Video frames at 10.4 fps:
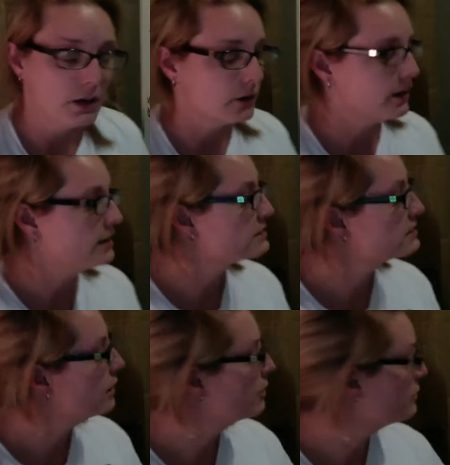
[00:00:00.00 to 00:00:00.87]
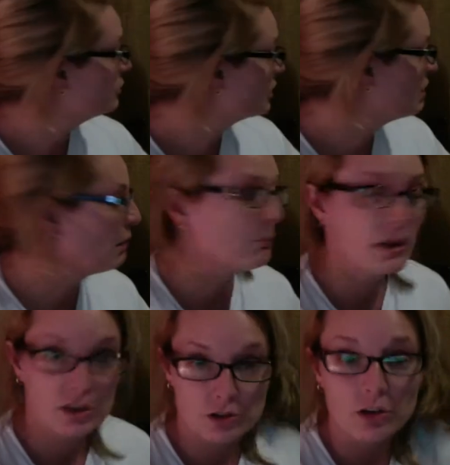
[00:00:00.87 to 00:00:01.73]
All right, so if you look at my
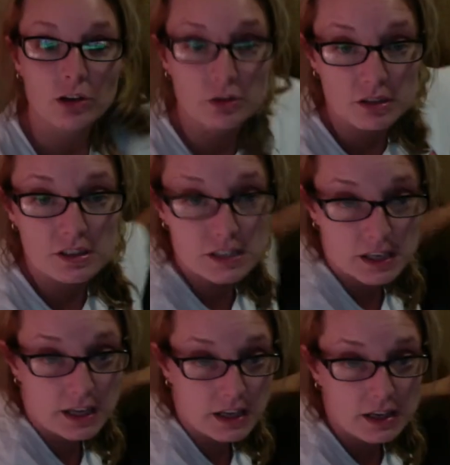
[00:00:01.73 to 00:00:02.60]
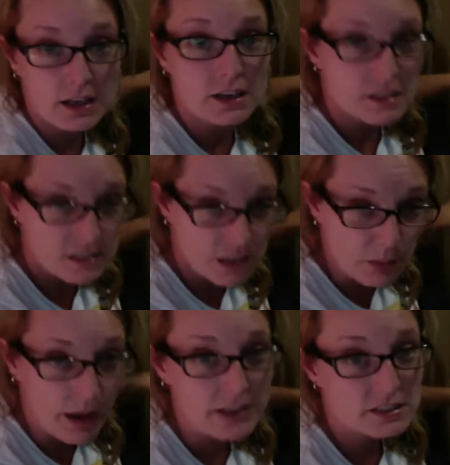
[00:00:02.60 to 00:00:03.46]
picture, you can see some
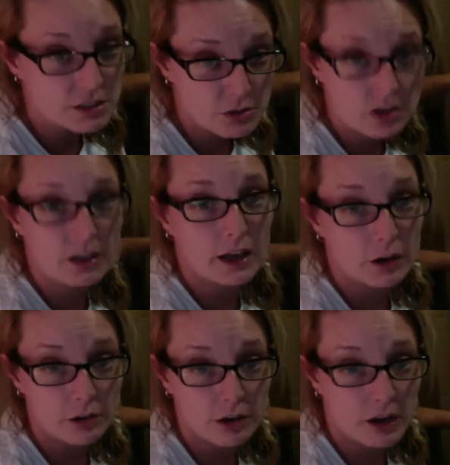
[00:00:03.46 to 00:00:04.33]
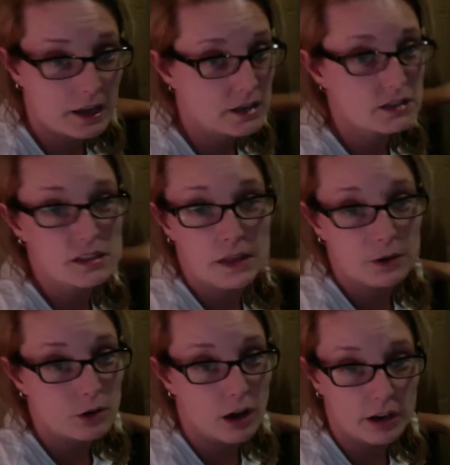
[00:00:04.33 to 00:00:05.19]
acids you can get on your hands and
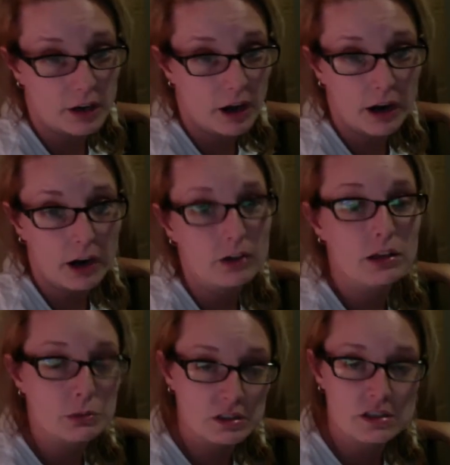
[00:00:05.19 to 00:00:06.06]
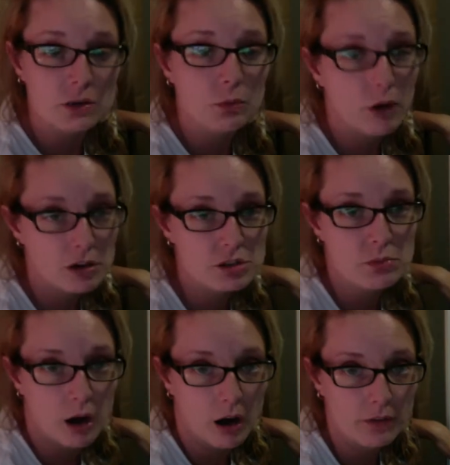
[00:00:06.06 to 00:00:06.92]
they're not going to hurt. You would still wash them
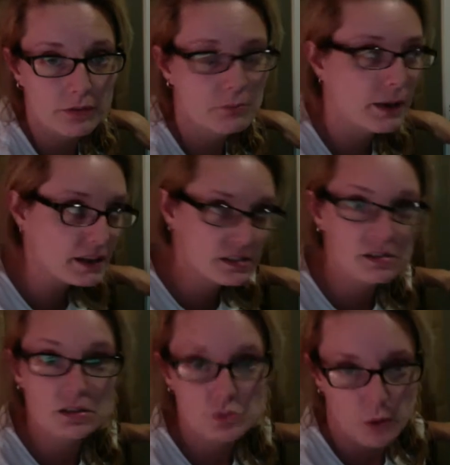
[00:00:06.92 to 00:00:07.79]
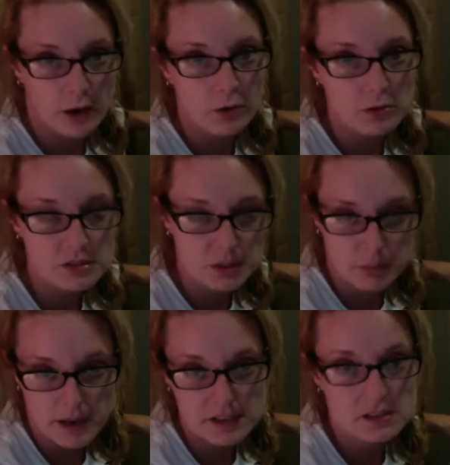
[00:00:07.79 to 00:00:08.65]
off. Bases as well. Some
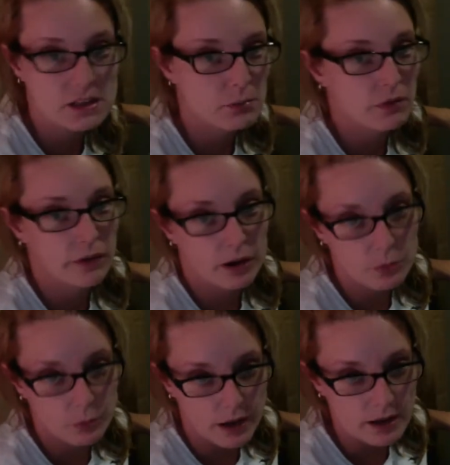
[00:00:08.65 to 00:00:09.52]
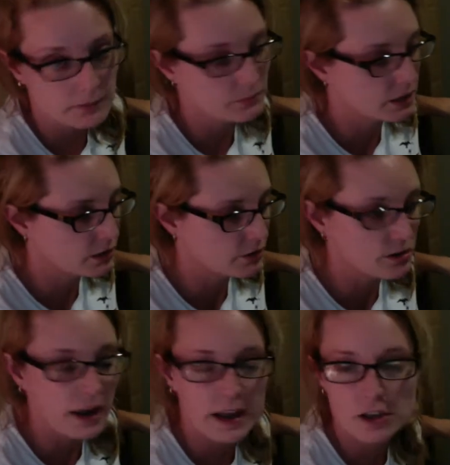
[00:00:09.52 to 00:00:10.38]
bases can be very weak. Get it on your
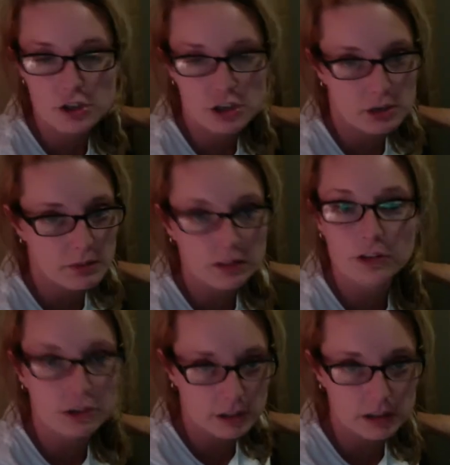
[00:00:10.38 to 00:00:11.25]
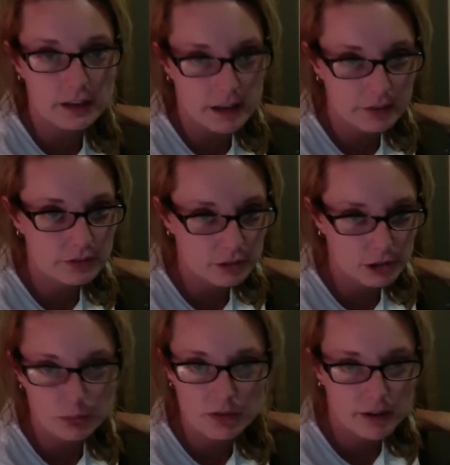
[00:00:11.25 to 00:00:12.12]
hands, you're gonna live. You're
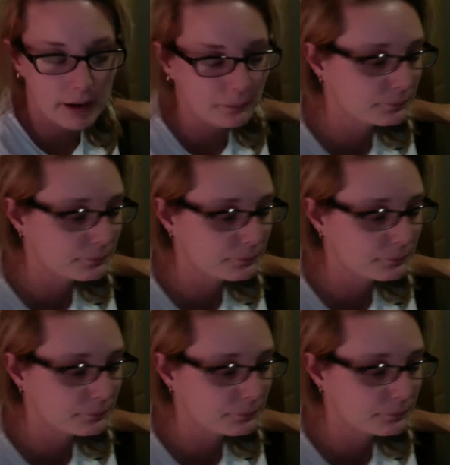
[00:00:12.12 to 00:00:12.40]
gonna be fine.